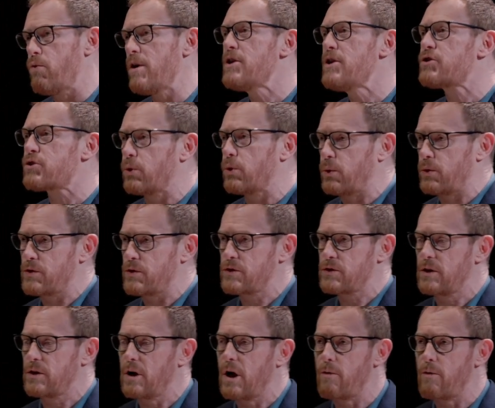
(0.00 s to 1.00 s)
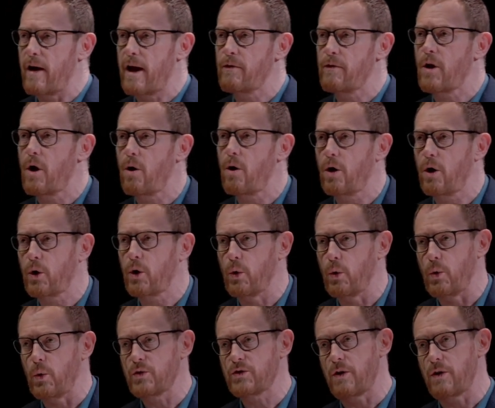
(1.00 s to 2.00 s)
resource around the
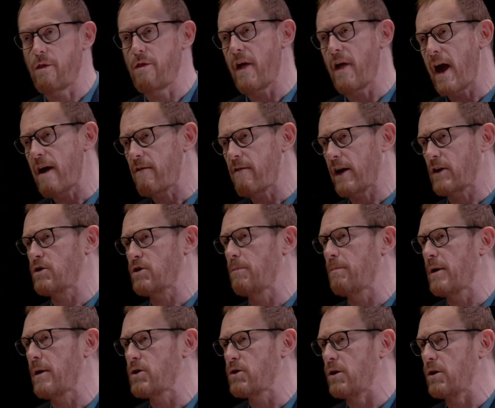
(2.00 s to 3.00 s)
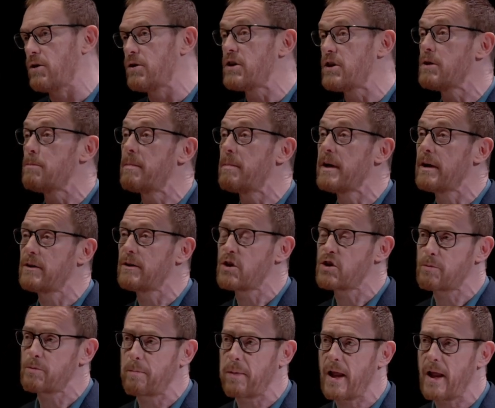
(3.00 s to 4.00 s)
Holocaust, their exhibition being
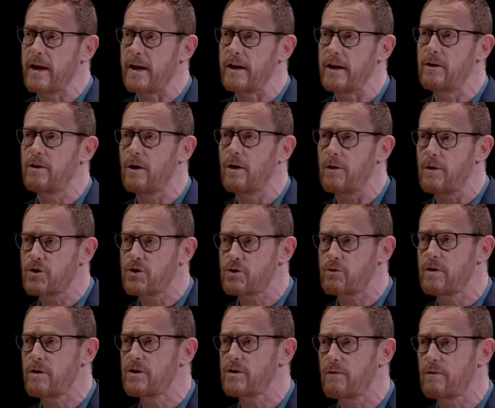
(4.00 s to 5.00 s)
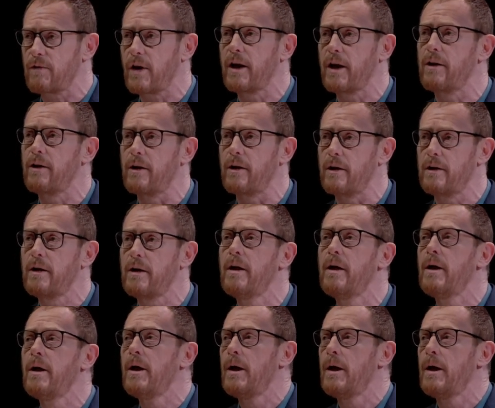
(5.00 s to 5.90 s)
displayed on the streets of London